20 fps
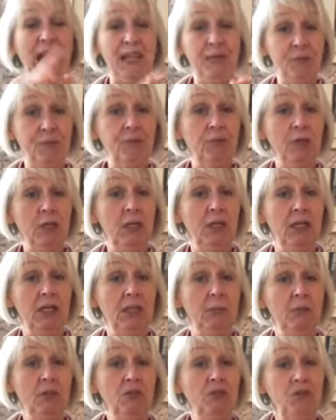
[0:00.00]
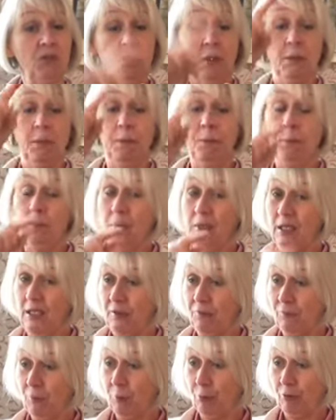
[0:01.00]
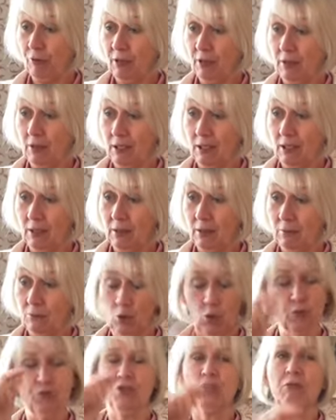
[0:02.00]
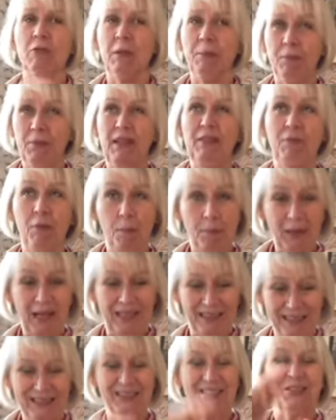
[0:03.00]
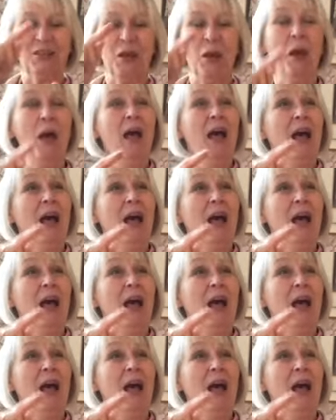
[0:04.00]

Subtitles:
A for alignment, B for balance,